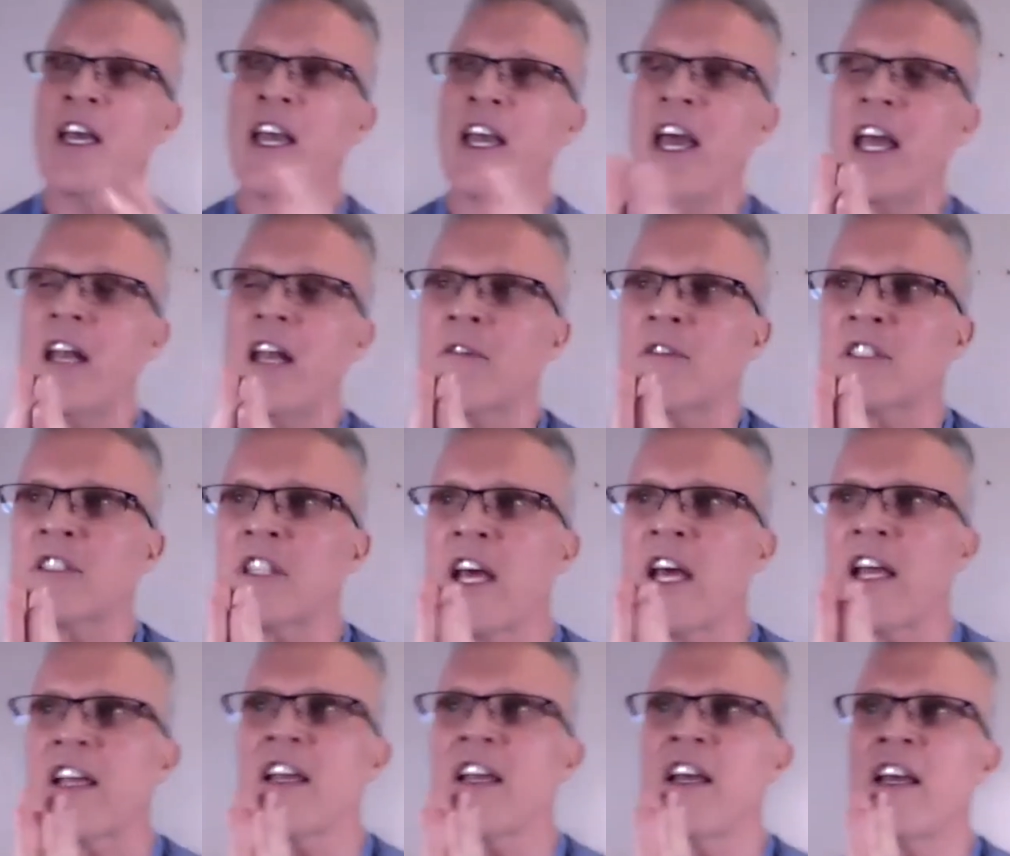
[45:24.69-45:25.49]
And it was
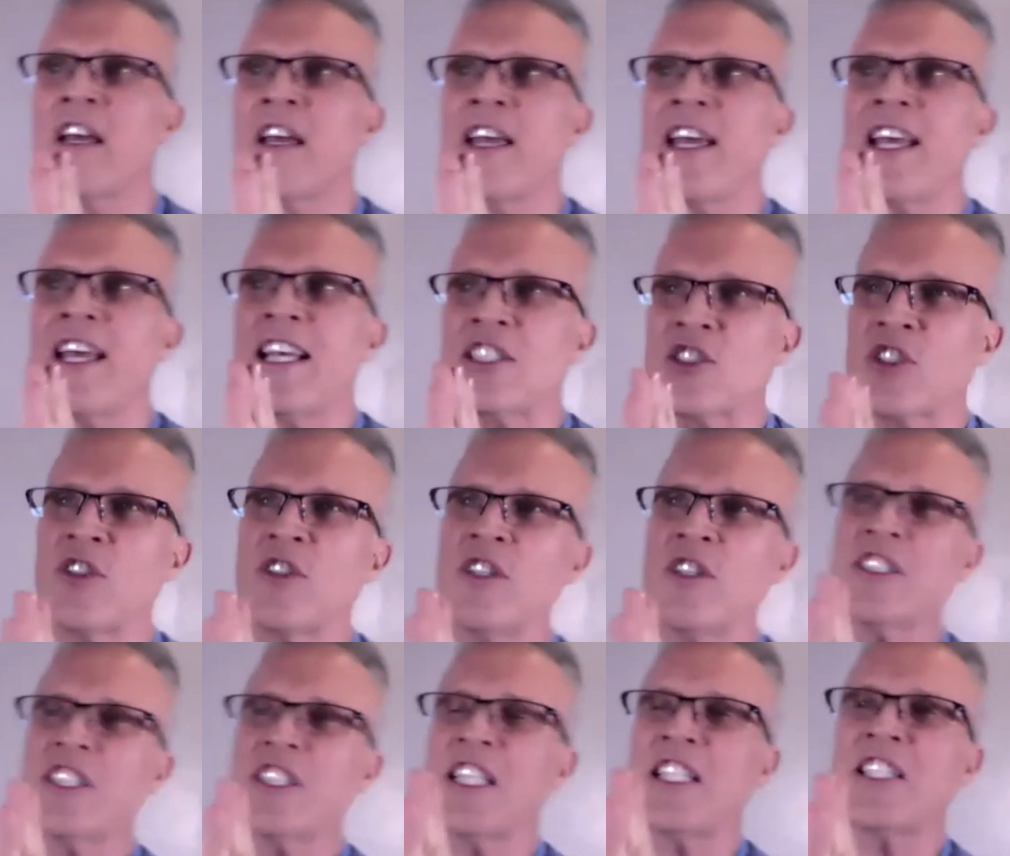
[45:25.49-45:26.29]
like, as
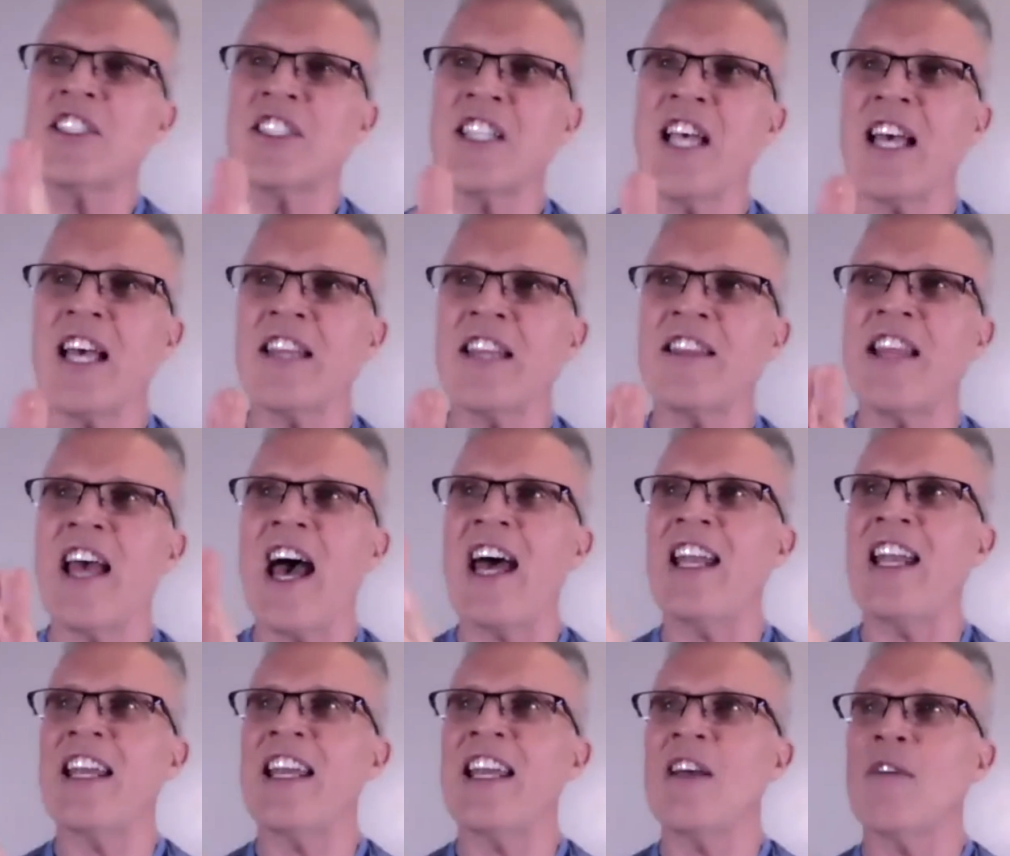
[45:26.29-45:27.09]
soon as he said
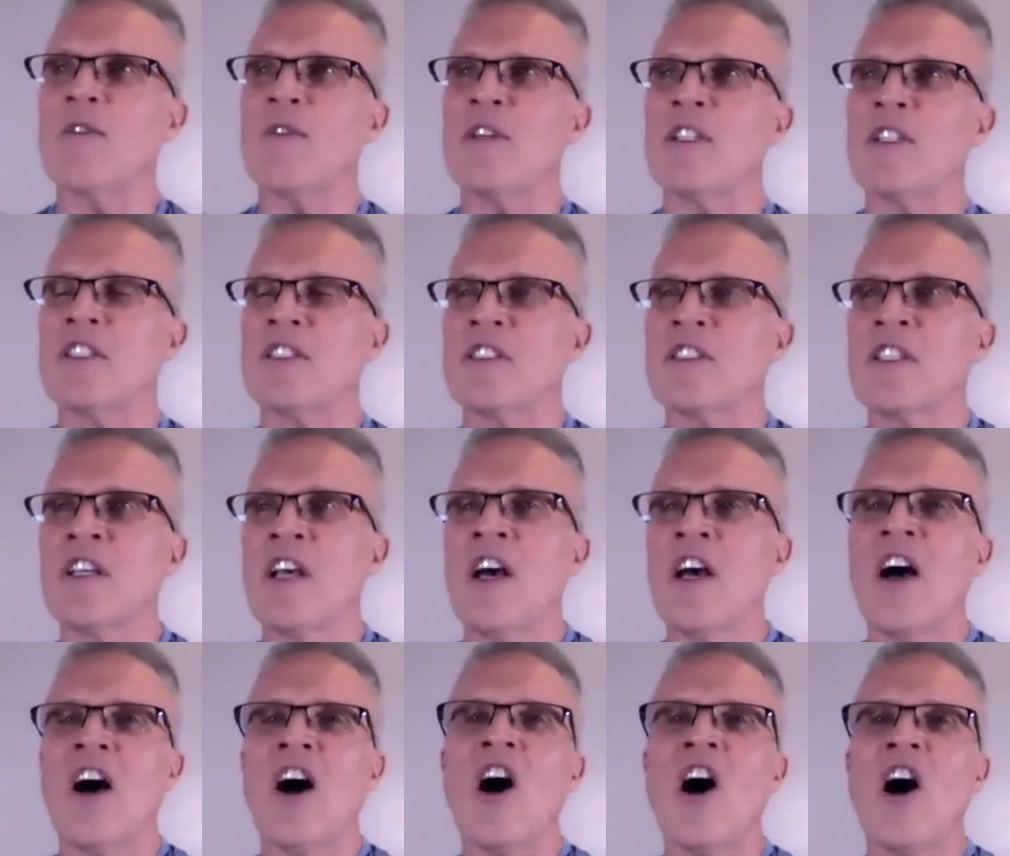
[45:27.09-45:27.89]
that, it was
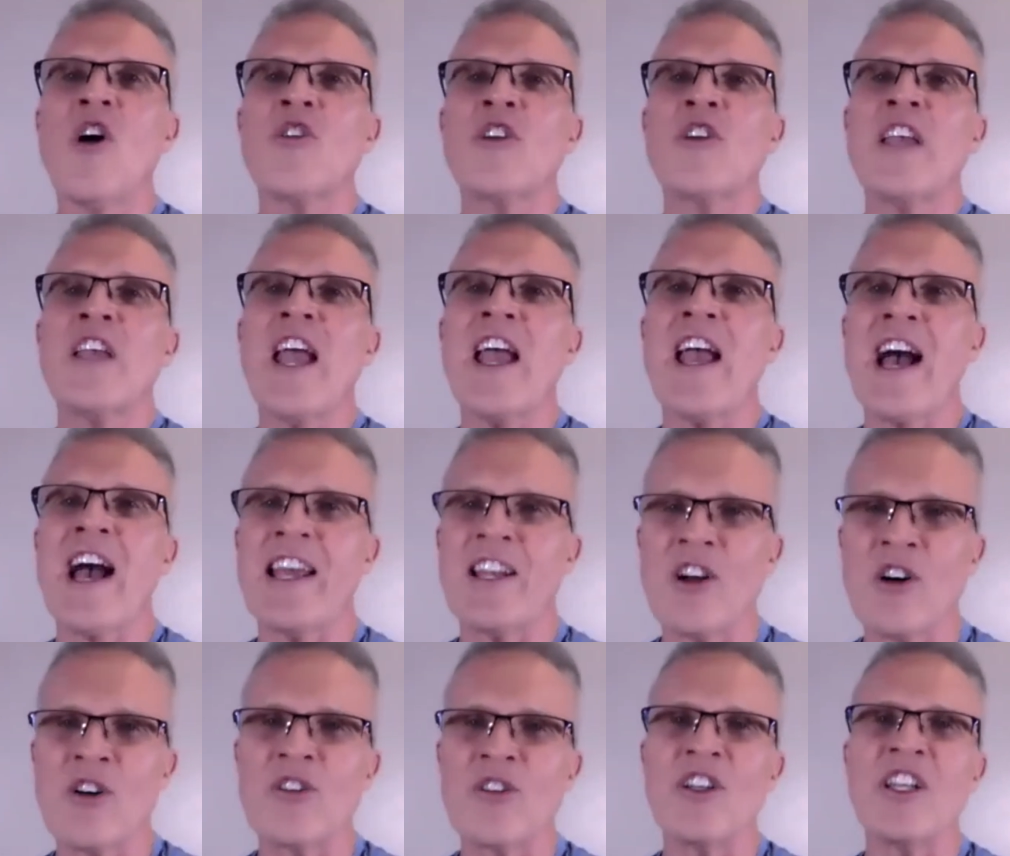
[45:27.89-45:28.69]
okay, I
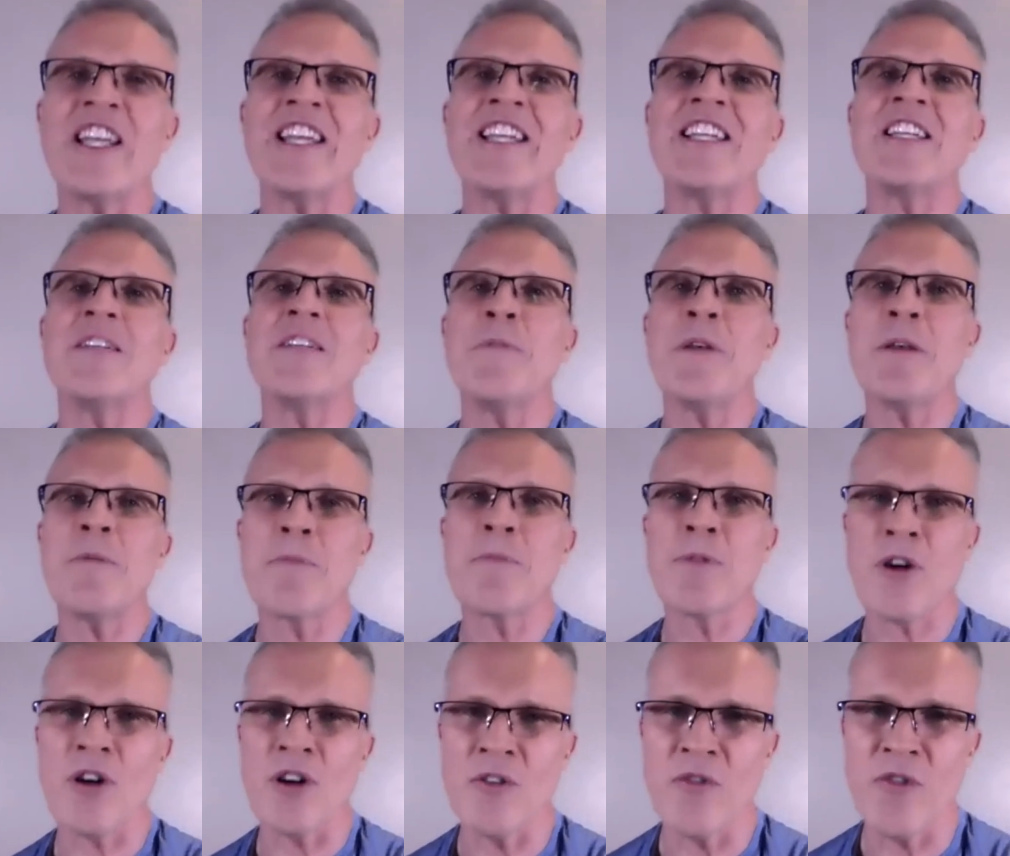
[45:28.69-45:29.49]
don't need to be
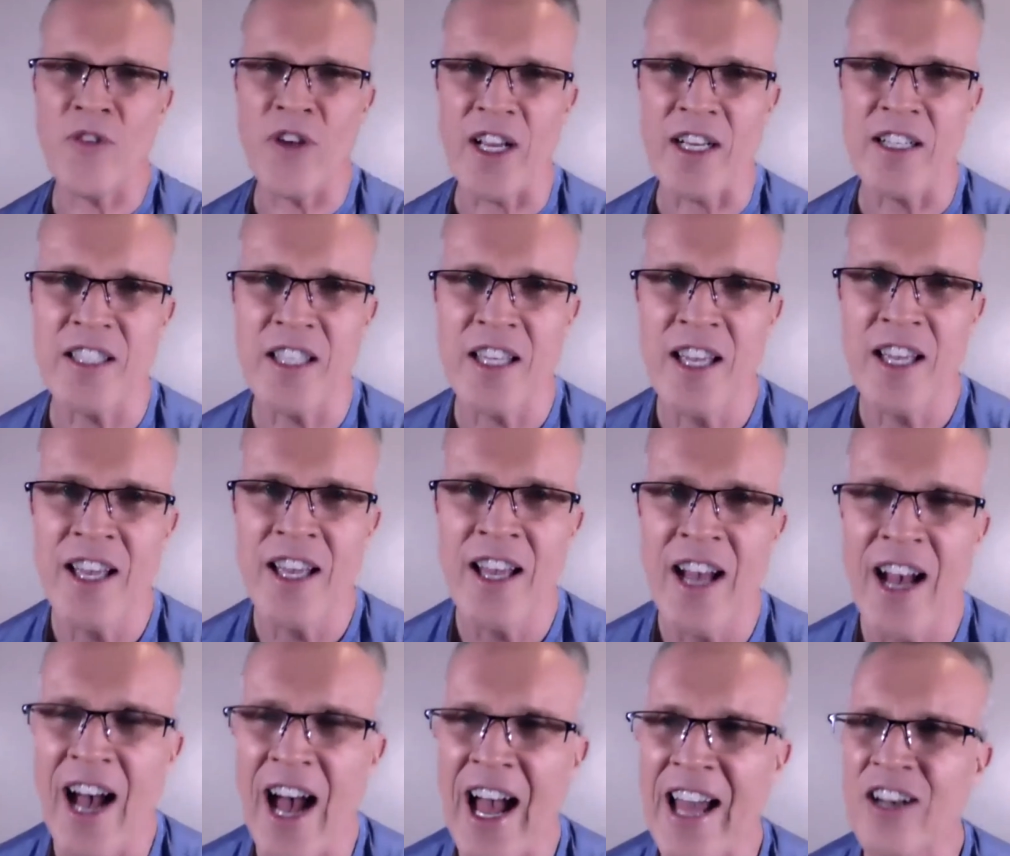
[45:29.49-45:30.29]
perfect.
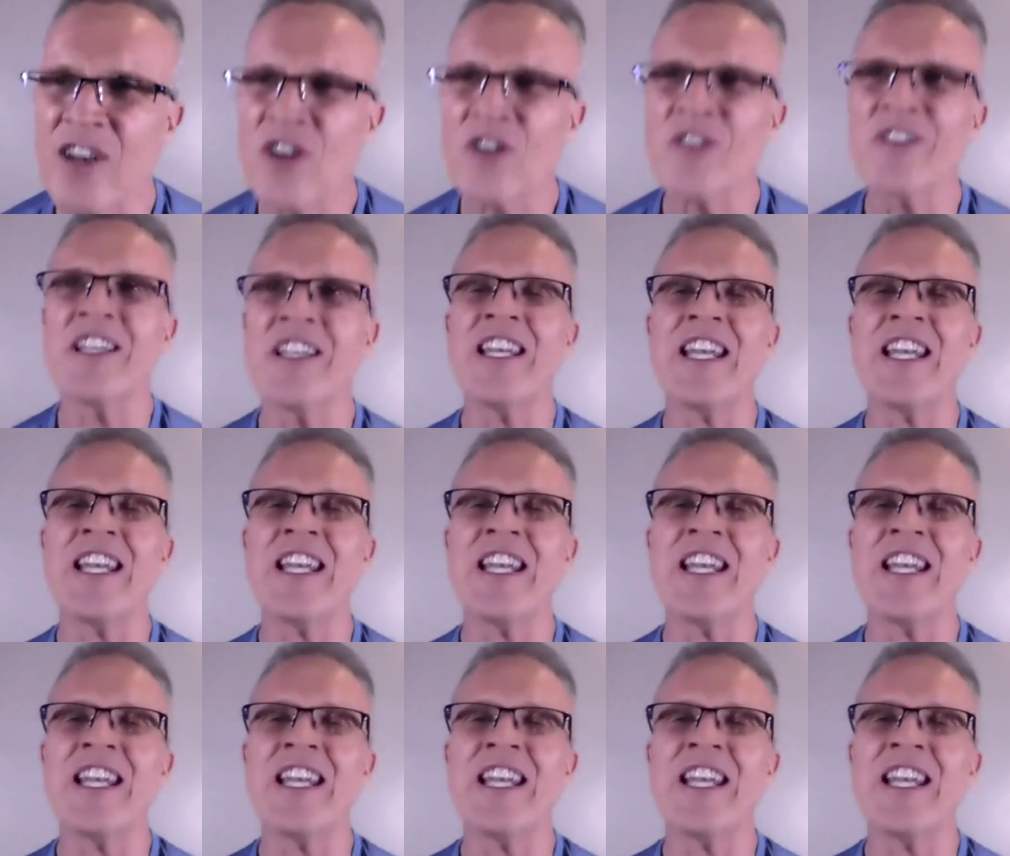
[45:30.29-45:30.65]
Yeah, I don't.